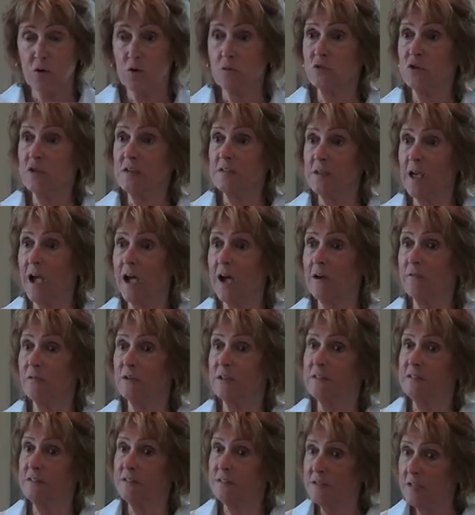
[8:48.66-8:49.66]
you just have
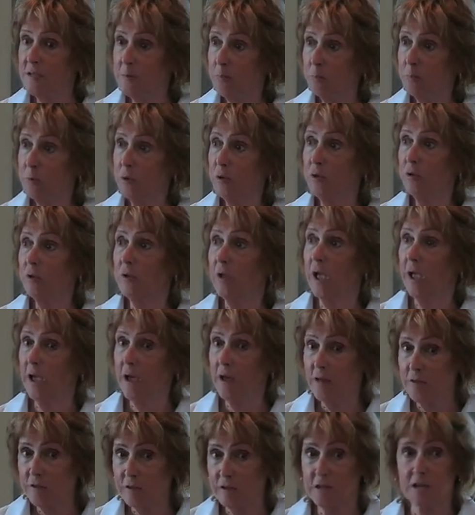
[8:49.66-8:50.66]
a simple
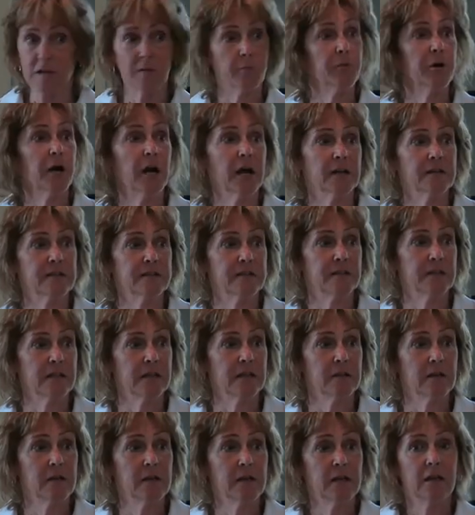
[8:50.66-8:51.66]
healthcare
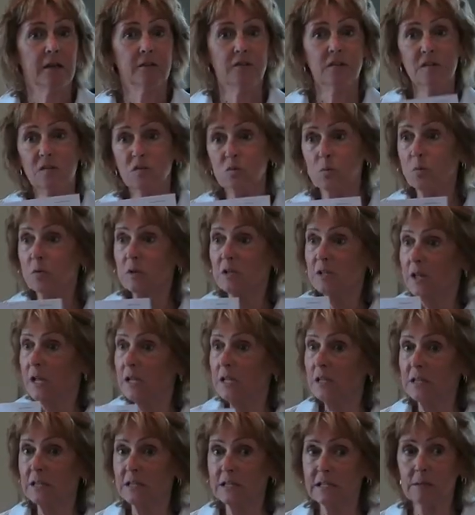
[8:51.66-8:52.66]
proxy, this will
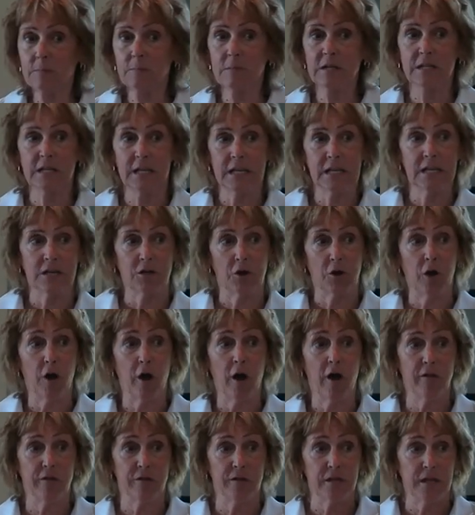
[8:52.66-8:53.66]
eliminate
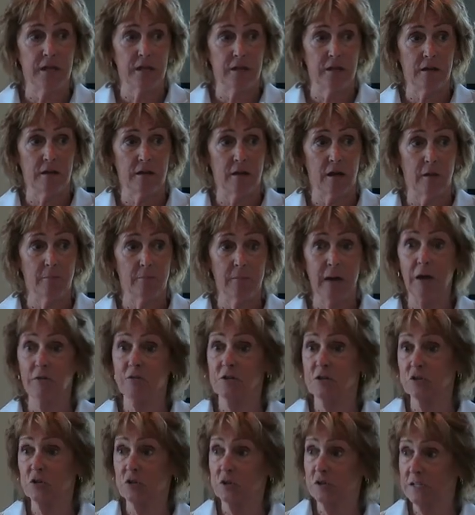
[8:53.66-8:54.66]
all the amount
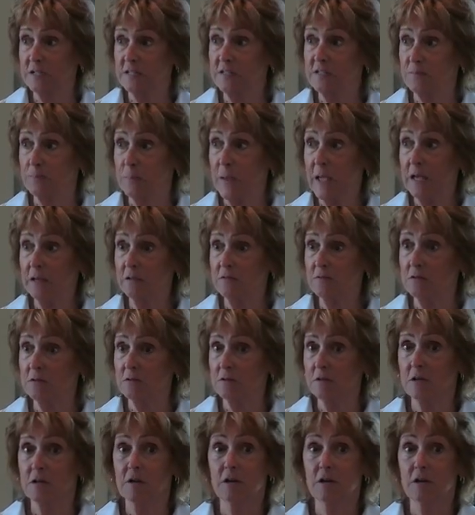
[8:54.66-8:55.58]
that you're going to spend,